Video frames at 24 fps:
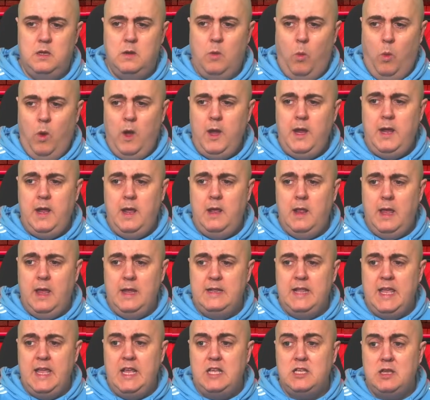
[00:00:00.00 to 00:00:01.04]
Why?
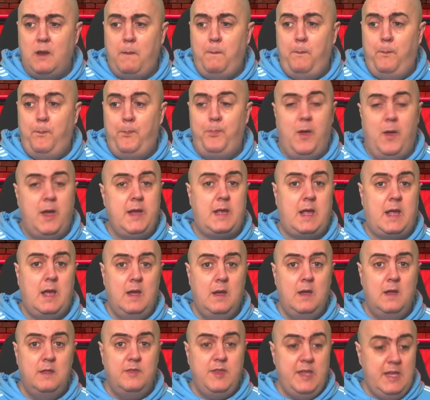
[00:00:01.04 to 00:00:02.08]
And these are, like,
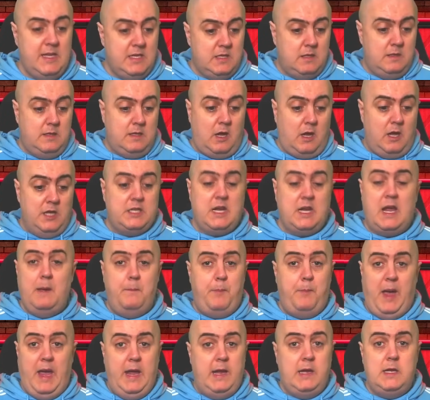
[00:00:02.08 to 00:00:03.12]
these guys are
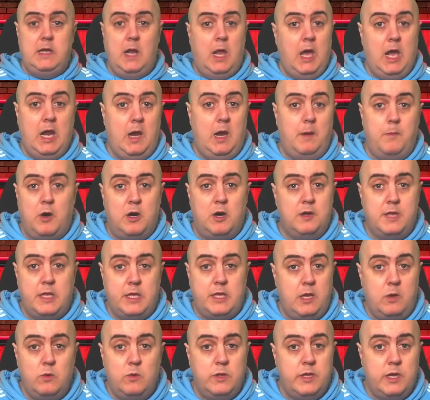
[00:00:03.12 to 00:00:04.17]
getting paid a lot more
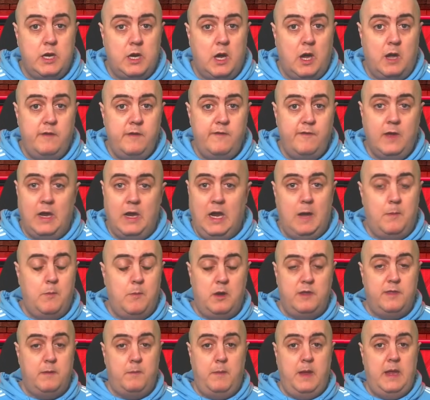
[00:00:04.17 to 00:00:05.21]
than you in your life. A lot
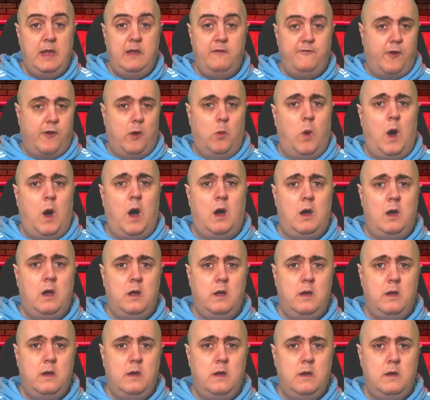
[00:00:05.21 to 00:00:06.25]
more than me. For what?
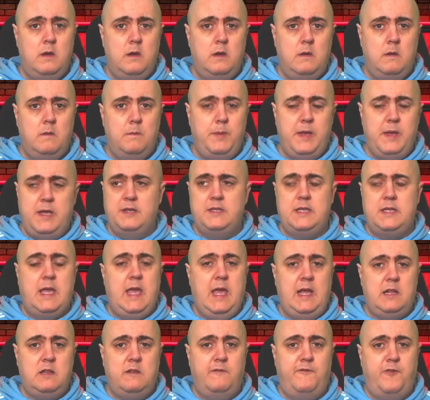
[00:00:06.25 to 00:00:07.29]
Because he
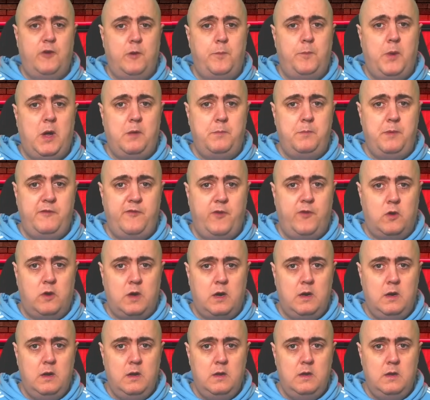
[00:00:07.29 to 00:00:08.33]
kicked the football before.